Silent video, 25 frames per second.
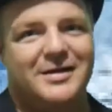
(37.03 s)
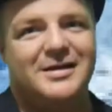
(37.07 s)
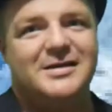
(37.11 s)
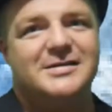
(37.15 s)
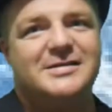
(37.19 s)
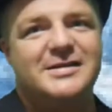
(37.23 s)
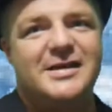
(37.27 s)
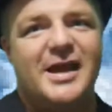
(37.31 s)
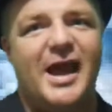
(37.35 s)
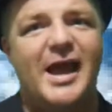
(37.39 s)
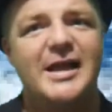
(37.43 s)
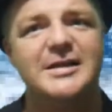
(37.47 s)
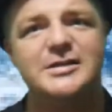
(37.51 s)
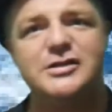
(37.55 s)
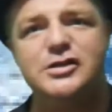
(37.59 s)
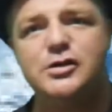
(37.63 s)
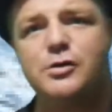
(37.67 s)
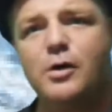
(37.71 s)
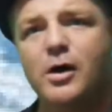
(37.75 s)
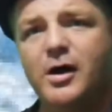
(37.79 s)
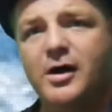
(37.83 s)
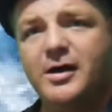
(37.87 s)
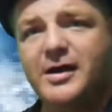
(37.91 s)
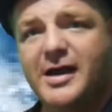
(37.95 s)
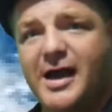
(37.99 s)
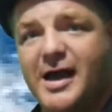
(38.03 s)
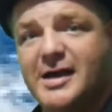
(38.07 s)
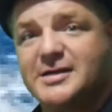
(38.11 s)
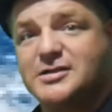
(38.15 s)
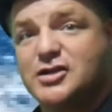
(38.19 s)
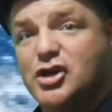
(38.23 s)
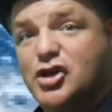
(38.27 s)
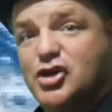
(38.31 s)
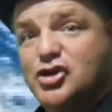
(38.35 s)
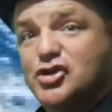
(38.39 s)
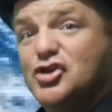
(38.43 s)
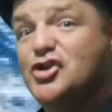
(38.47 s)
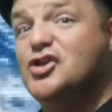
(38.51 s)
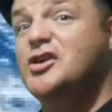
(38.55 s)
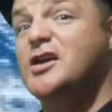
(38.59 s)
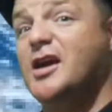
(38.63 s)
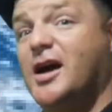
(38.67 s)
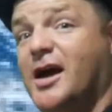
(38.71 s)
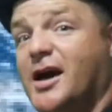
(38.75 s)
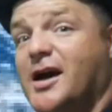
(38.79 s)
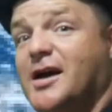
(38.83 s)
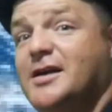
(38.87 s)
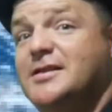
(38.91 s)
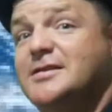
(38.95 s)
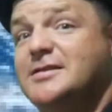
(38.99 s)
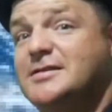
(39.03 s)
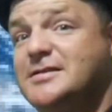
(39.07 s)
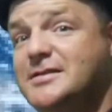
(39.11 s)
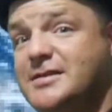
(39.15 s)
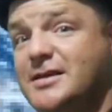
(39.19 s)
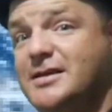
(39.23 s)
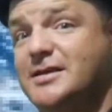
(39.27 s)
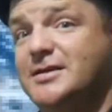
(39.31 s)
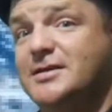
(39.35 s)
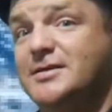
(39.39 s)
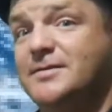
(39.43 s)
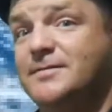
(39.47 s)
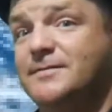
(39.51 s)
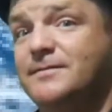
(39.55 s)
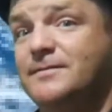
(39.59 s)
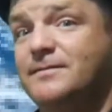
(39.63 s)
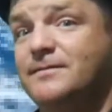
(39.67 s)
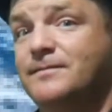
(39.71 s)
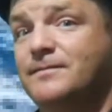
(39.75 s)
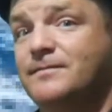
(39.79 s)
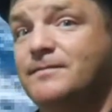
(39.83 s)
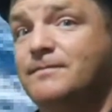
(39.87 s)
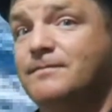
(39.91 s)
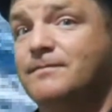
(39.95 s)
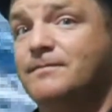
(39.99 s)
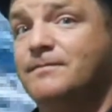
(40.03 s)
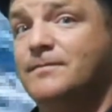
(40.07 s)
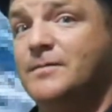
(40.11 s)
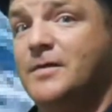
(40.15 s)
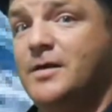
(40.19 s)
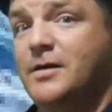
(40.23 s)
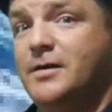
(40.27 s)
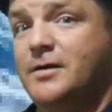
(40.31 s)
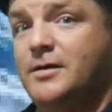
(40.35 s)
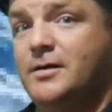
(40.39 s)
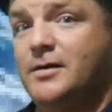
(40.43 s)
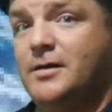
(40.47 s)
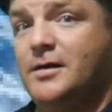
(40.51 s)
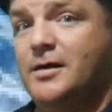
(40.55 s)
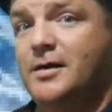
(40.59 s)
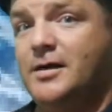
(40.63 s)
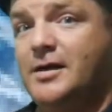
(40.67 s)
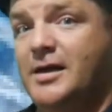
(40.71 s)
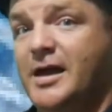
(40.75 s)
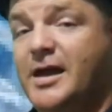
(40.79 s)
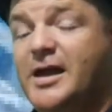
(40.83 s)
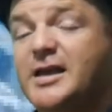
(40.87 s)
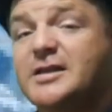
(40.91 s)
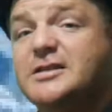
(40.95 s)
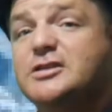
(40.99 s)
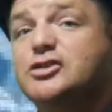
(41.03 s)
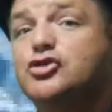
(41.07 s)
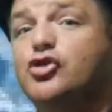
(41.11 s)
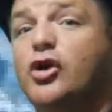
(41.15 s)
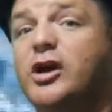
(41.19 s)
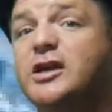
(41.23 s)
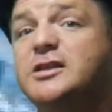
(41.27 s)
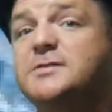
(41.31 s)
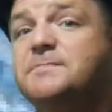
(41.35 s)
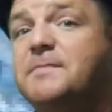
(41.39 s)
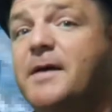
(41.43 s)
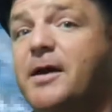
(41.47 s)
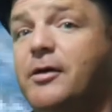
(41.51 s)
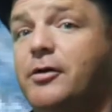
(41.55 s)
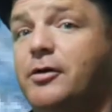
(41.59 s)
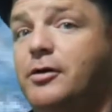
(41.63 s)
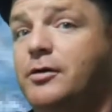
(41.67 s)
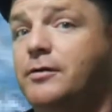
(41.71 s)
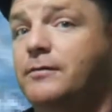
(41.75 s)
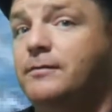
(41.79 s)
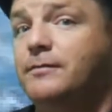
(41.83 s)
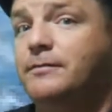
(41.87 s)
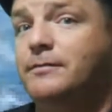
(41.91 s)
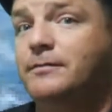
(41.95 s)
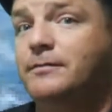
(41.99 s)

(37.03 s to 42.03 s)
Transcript: You see, H2O gas you can't see. Okay, it's transparent.